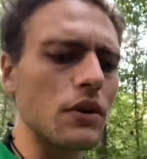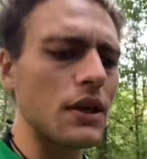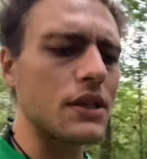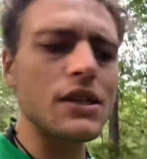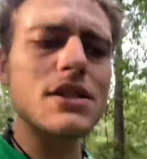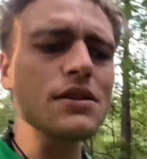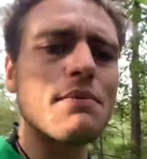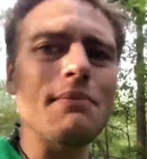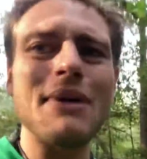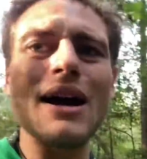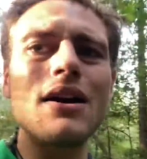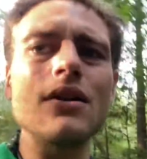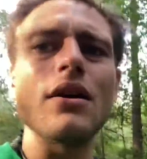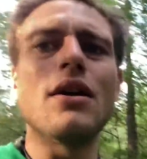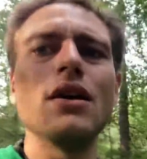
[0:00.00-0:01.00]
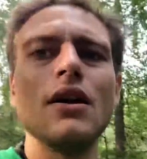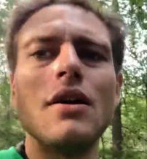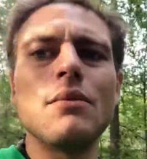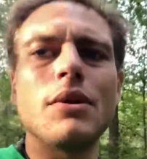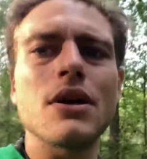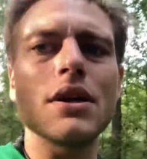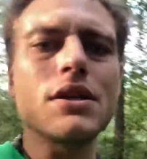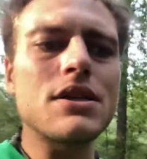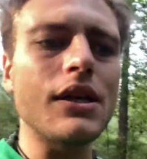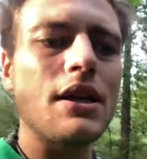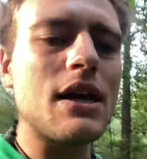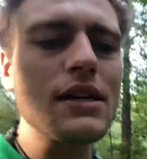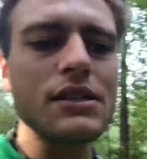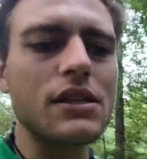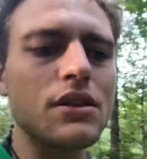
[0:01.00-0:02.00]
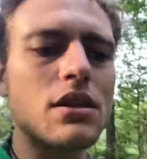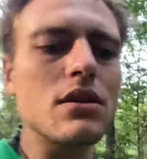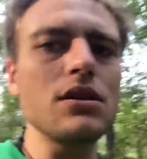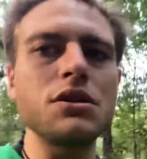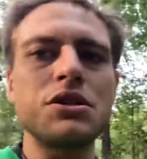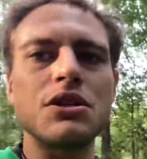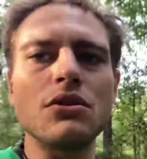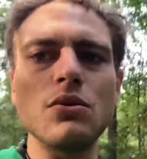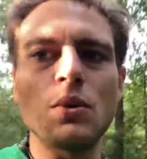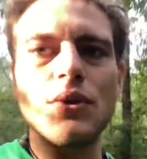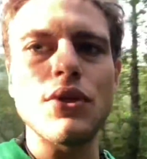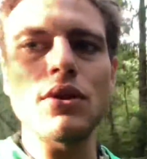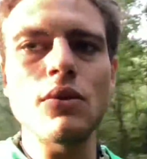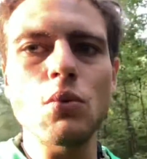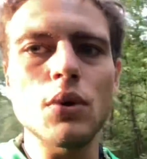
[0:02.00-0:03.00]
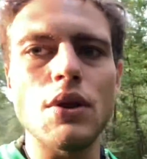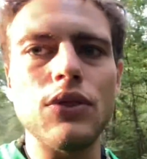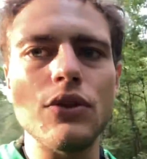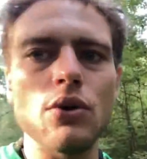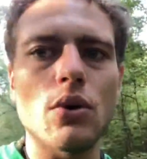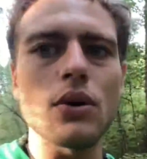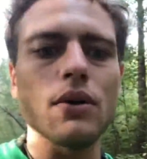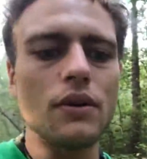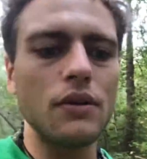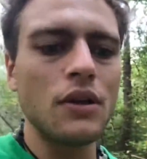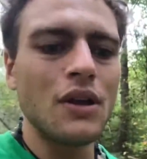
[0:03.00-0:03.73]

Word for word: it doesn't matter because it has nothing to do with, with your